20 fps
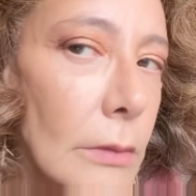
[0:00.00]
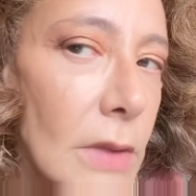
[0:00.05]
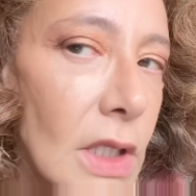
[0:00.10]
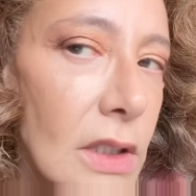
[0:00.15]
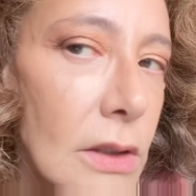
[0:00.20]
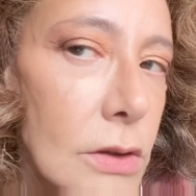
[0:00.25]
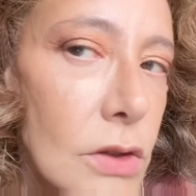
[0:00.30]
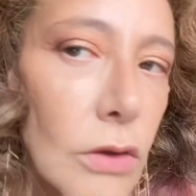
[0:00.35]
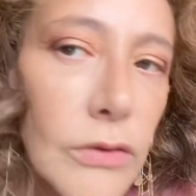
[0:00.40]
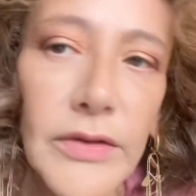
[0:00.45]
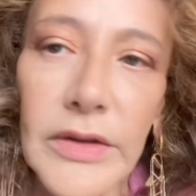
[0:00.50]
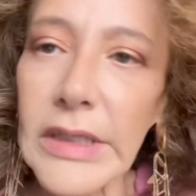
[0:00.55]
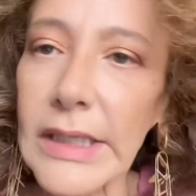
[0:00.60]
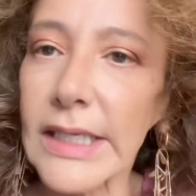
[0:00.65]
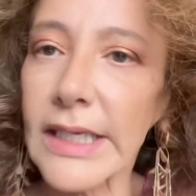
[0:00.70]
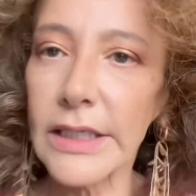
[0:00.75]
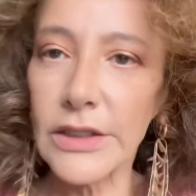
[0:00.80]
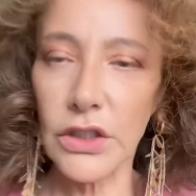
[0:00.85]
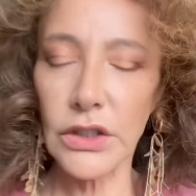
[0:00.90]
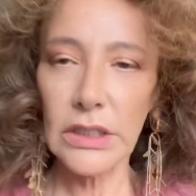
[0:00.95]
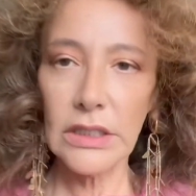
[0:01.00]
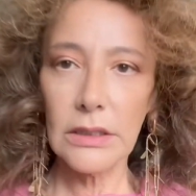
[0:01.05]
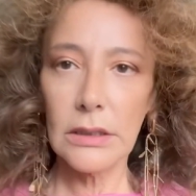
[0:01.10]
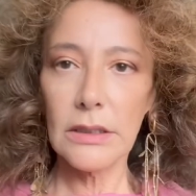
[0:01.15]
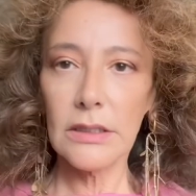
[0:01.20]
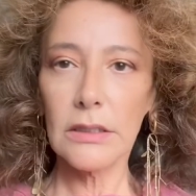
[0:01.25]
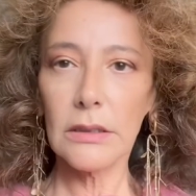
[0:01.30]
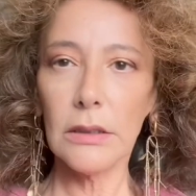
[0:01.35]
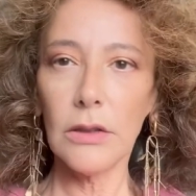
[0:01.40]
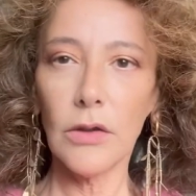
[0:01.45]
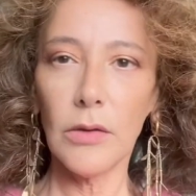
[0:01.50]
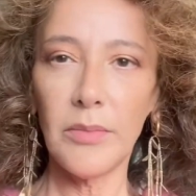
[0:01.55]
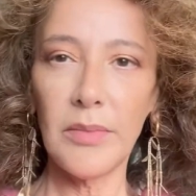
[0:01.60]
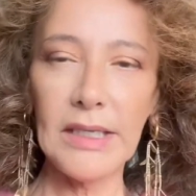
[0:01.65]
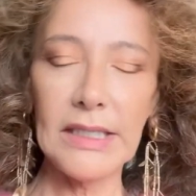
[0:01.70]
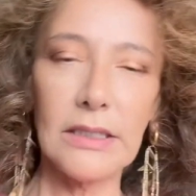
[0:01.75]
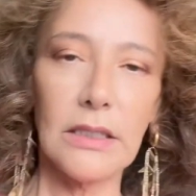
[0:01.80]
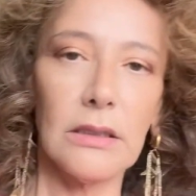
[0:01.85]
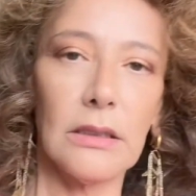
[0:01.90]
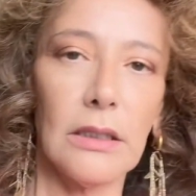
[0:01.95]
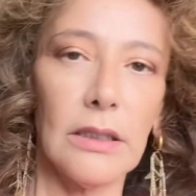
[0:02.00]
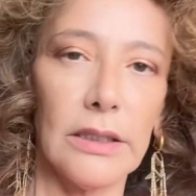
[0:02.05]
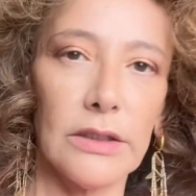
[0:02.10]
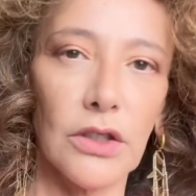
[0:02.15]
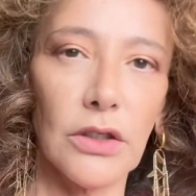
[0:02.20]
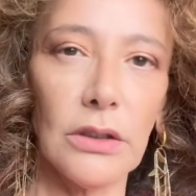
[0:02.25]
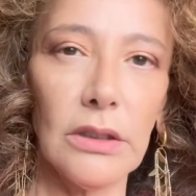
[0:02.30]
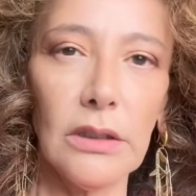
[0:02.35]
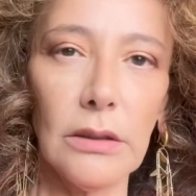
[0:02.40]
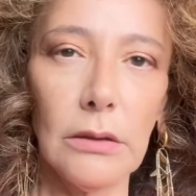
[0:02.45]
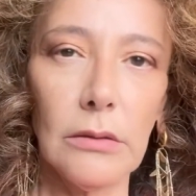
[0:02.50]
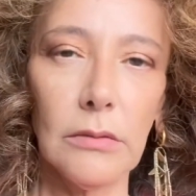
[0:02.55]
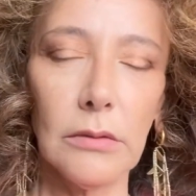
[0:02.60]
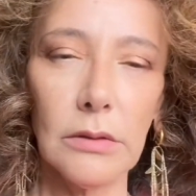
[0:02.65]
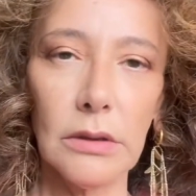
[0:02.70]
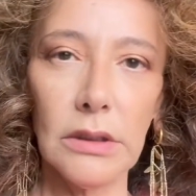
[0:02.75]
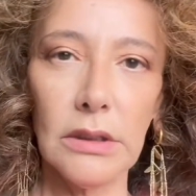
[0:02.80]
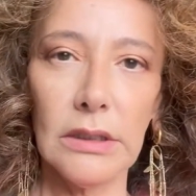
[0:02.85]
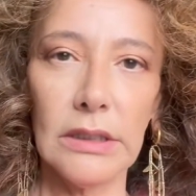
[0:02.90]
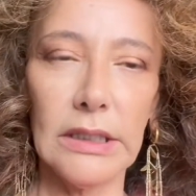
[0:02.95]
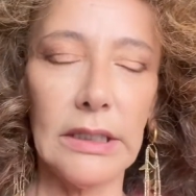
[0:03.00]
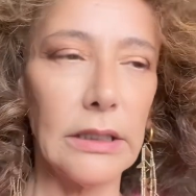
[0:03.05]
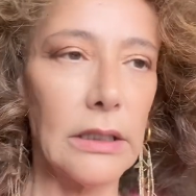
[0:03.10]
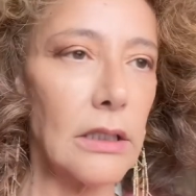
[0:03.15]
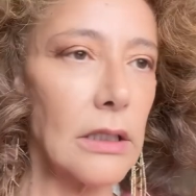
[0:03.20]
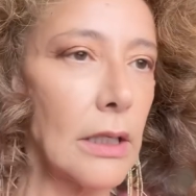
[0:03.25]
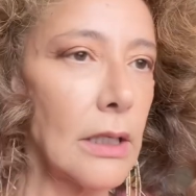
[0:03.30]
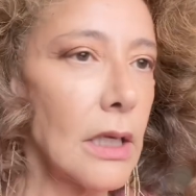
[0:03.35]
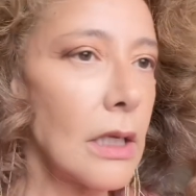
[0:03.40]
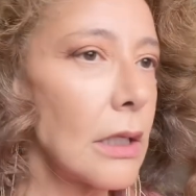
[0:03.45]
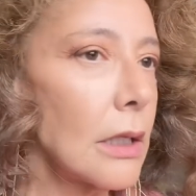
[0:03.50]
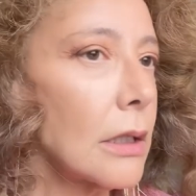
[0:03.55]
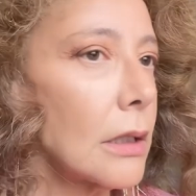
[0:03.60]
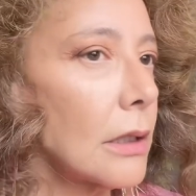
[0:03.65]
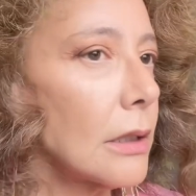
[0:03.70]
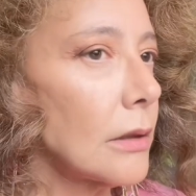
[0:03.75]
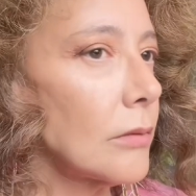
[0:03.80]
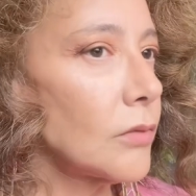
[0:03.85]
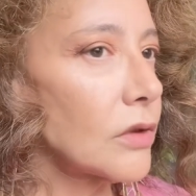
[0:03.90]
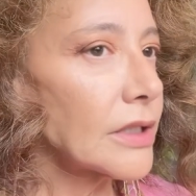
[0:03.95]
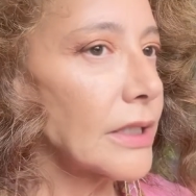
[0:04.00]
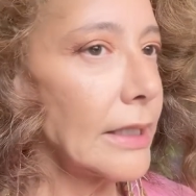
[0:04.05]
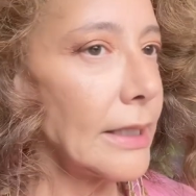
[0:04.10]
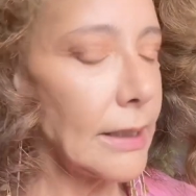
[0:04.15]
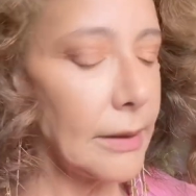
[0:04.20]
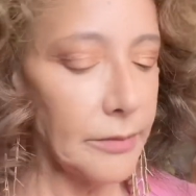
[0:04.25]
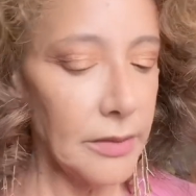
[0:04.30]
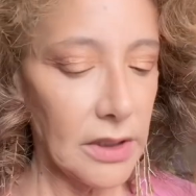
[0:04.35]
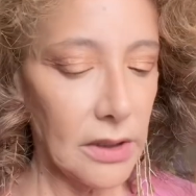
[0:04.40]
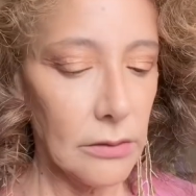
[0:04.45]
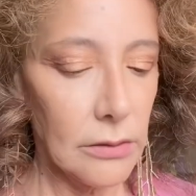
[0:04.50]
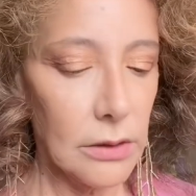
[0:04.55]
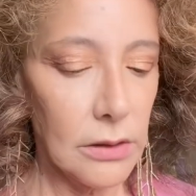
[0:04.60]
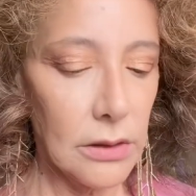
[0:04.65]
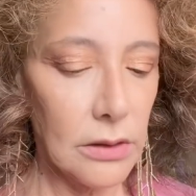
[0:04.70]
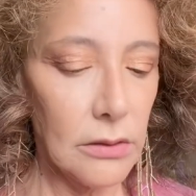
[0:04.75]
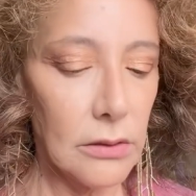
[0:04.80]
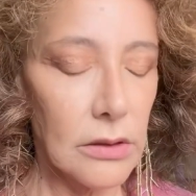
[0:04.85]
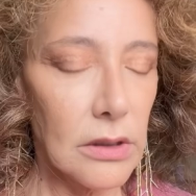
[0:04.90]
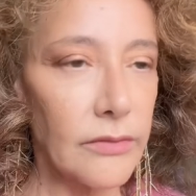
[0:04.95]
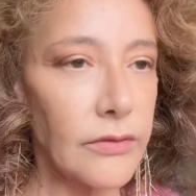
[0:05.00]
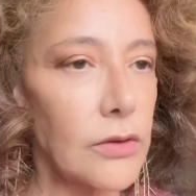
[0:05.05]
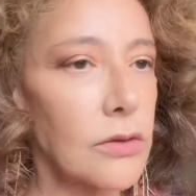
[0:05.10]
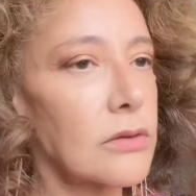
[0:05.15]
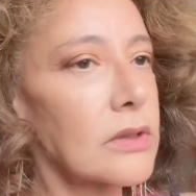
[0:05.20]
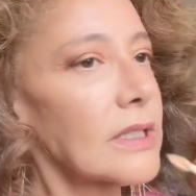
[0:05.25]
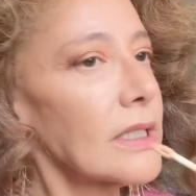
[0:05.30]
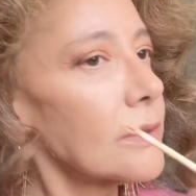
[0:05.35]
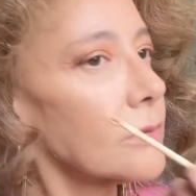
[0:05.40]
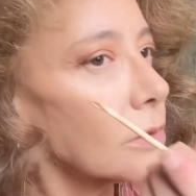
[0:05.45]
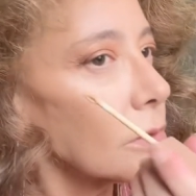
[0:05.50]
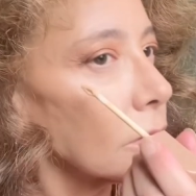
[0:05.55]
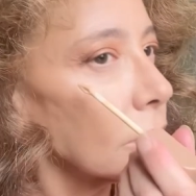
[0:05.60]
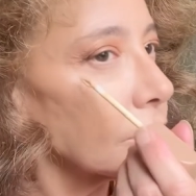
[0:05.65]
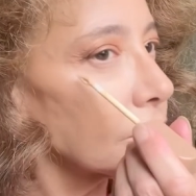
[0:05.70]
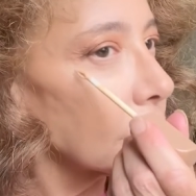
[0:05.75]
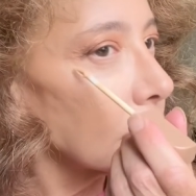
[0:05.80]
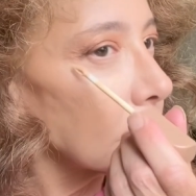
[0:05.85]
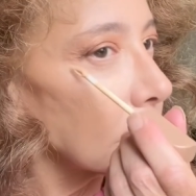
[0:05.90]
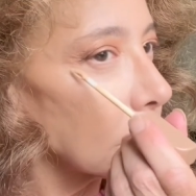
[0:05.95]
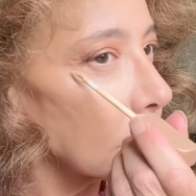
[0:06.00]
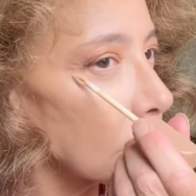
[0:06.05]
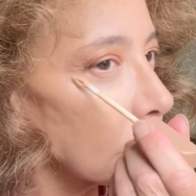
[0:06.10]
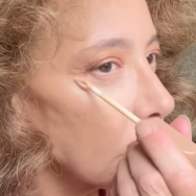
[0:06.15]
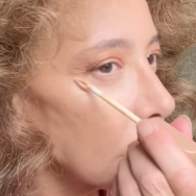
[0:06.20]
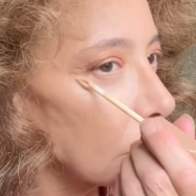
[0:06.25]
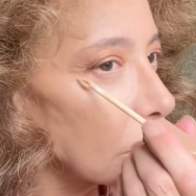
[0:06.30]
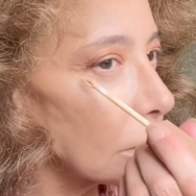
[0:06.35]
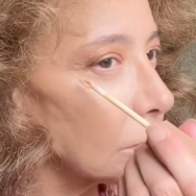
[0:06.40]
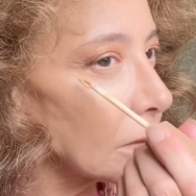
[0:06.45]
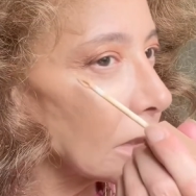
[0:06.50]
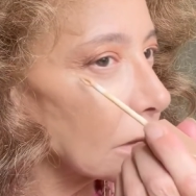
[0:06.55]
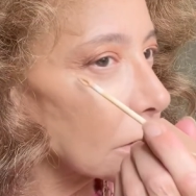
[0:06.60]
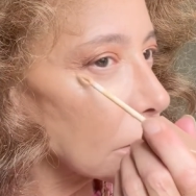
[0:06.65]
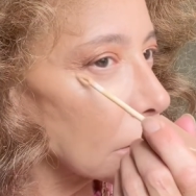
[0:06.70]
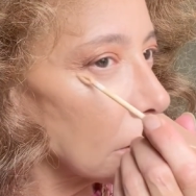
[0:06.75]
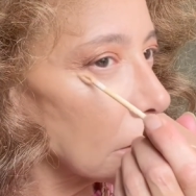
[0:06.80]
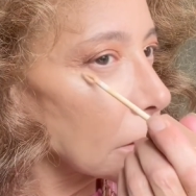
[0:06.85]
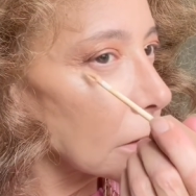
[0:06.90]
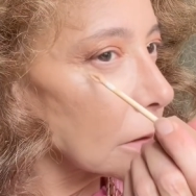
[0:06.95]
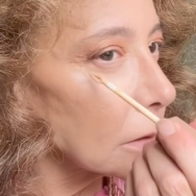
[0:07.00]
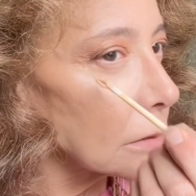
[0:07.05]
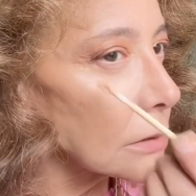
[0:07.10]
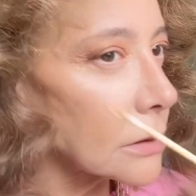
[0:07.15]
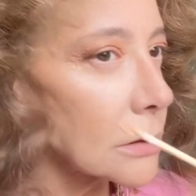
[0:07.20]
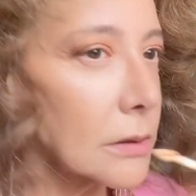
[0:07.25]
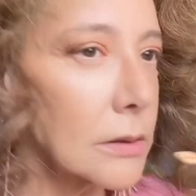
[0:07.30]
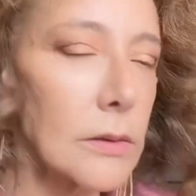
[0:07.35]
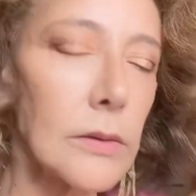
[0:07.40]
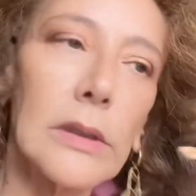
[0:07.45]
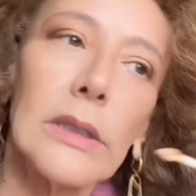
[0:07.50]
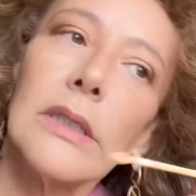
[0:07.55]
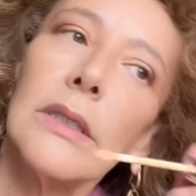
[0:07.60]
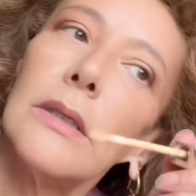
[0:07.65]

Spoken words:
soften the edges. It's a lot better, actually. What do you think? What I am going to do, because I've gone down too far, is I'm actually going to